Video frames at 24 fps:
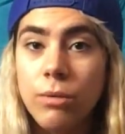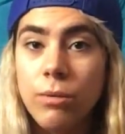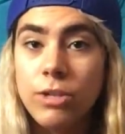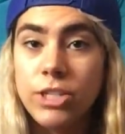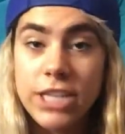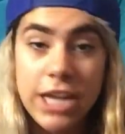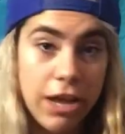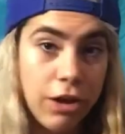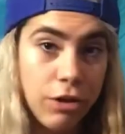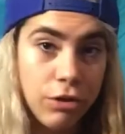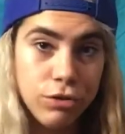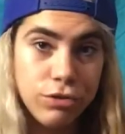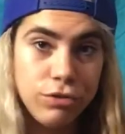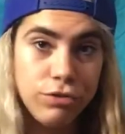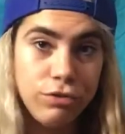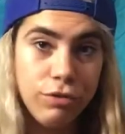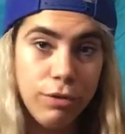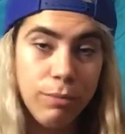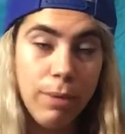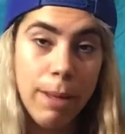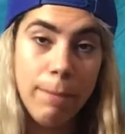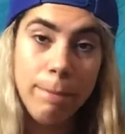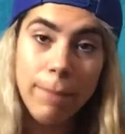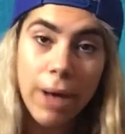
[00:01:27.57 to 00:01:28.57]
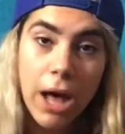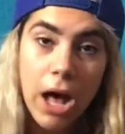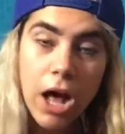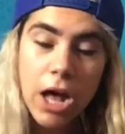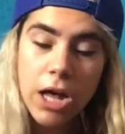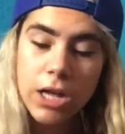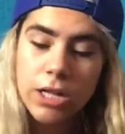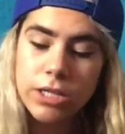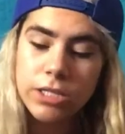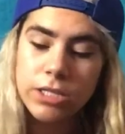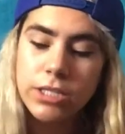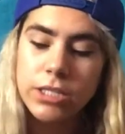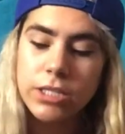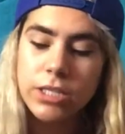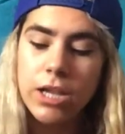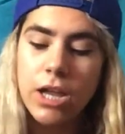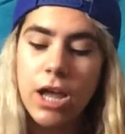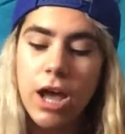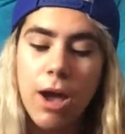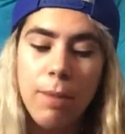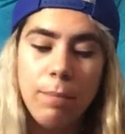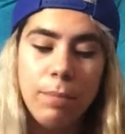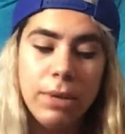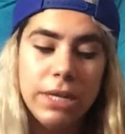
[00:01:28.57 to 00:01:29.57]
tails from my boss
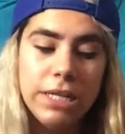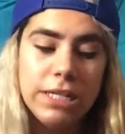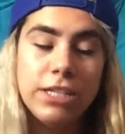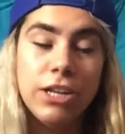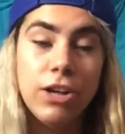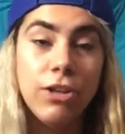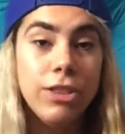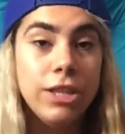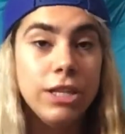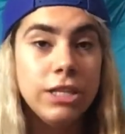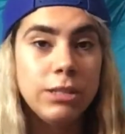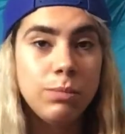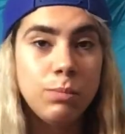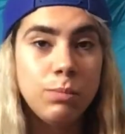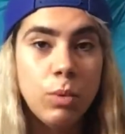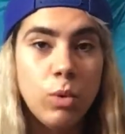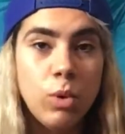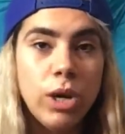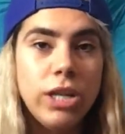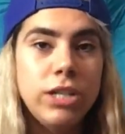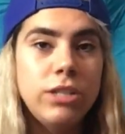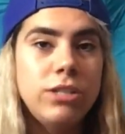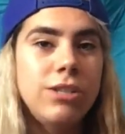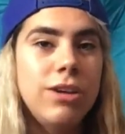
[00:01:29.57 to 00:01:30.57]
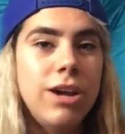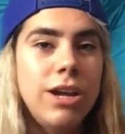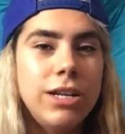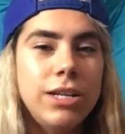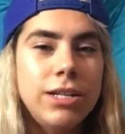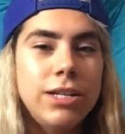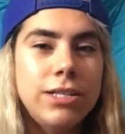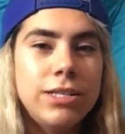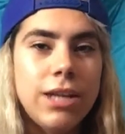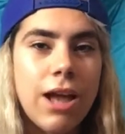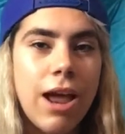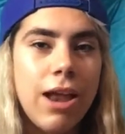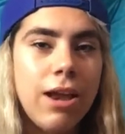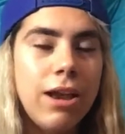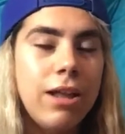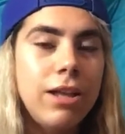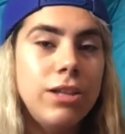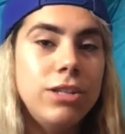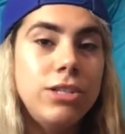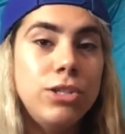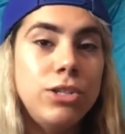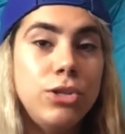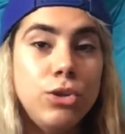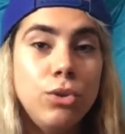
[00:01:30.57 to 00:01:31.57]
up until this point, so I
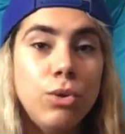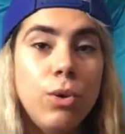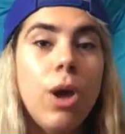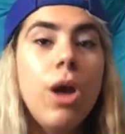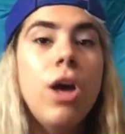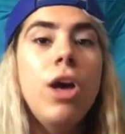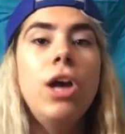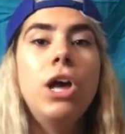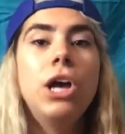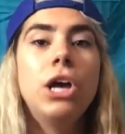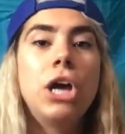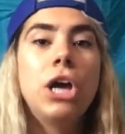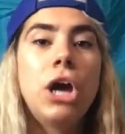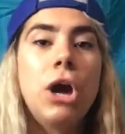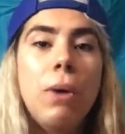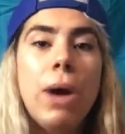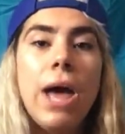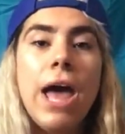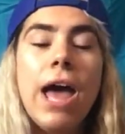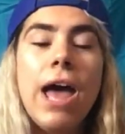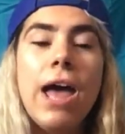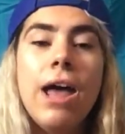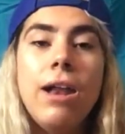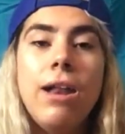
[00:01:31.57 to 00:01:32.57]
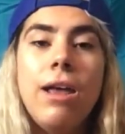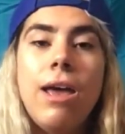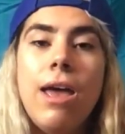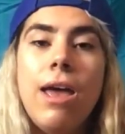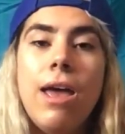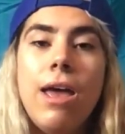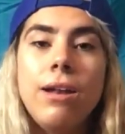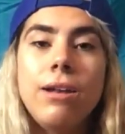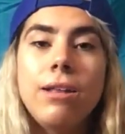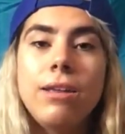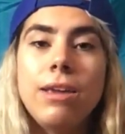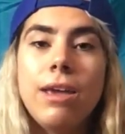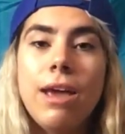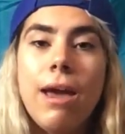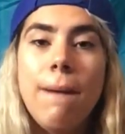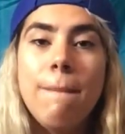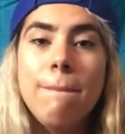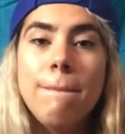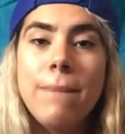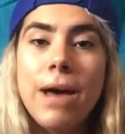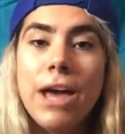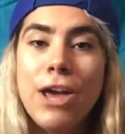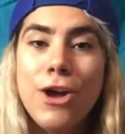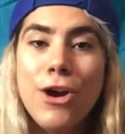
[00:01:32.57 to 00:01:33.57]
decided to go ahead and get
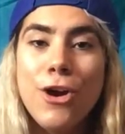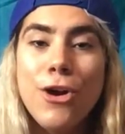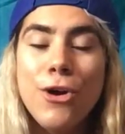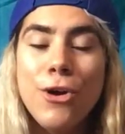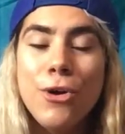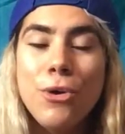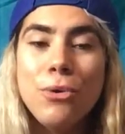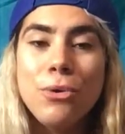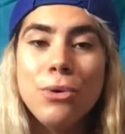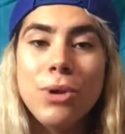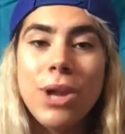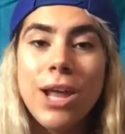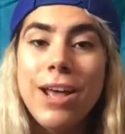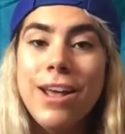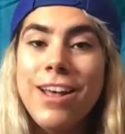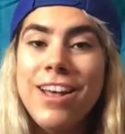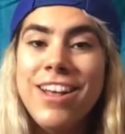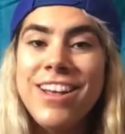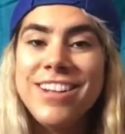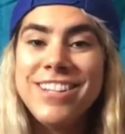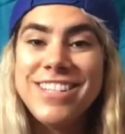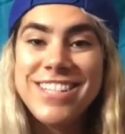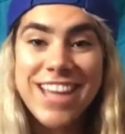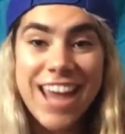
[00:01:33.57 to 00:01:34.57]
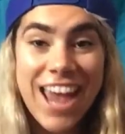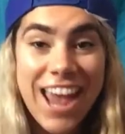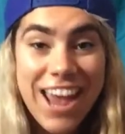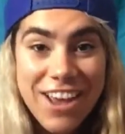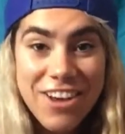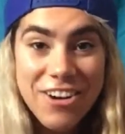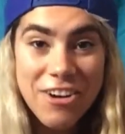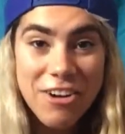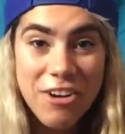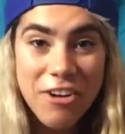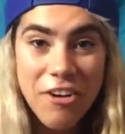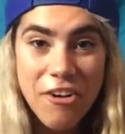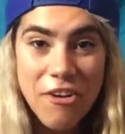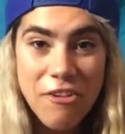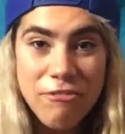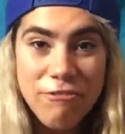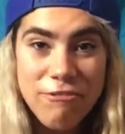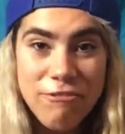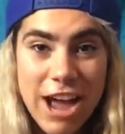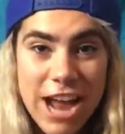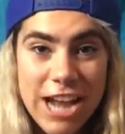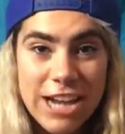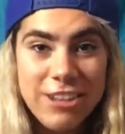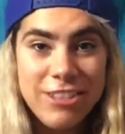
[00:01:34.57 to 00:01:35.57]
my own tail
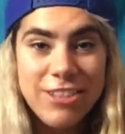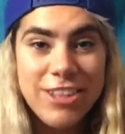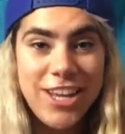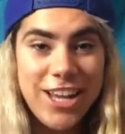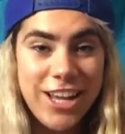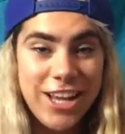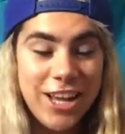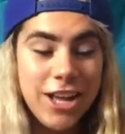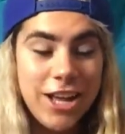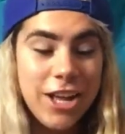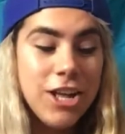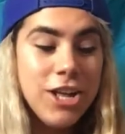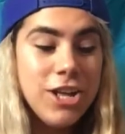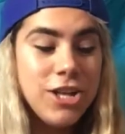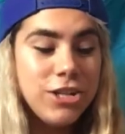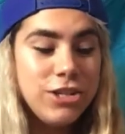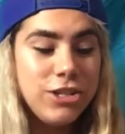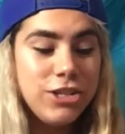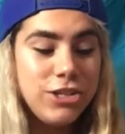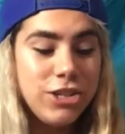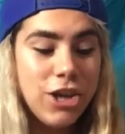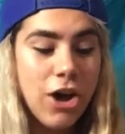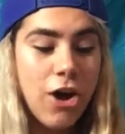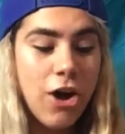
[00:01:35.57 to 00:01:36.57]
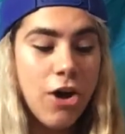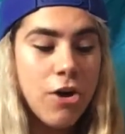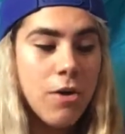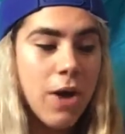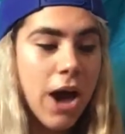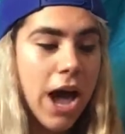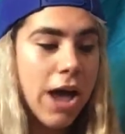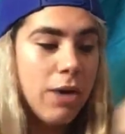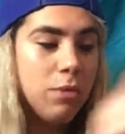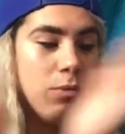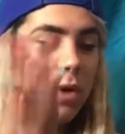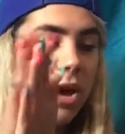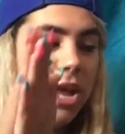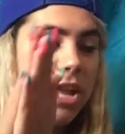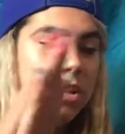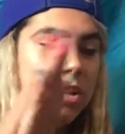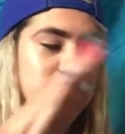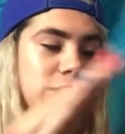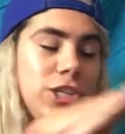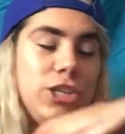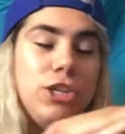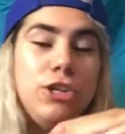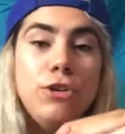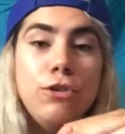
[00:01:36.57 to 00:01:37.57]
finally. So I went
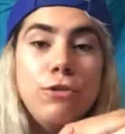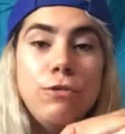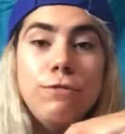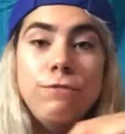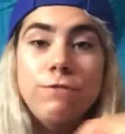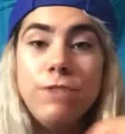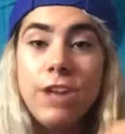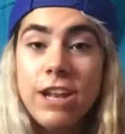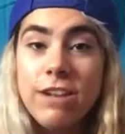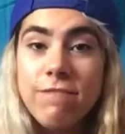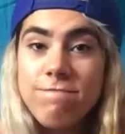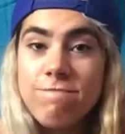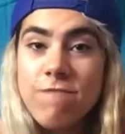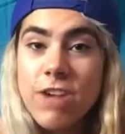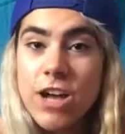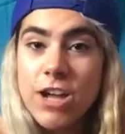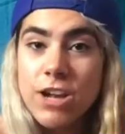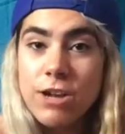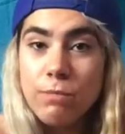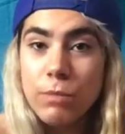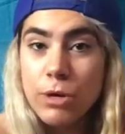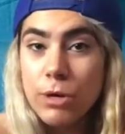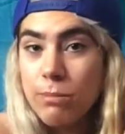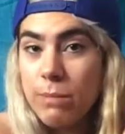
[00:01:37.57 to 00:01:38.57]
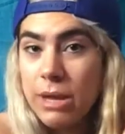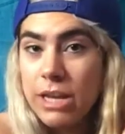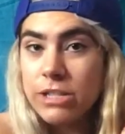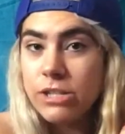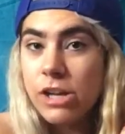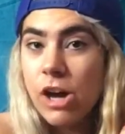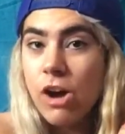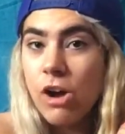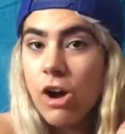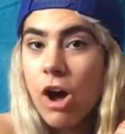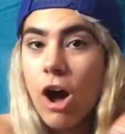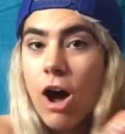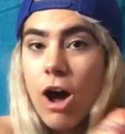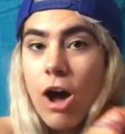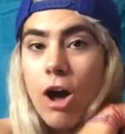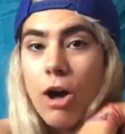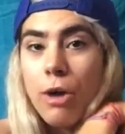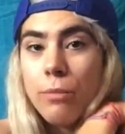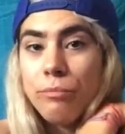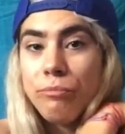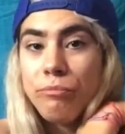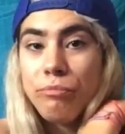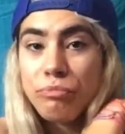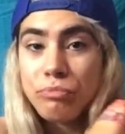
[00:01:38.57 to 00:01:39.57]
to
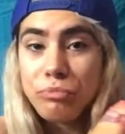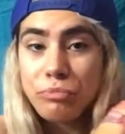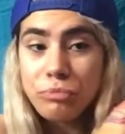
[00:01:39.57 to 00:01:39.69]
finfunmermaid.com.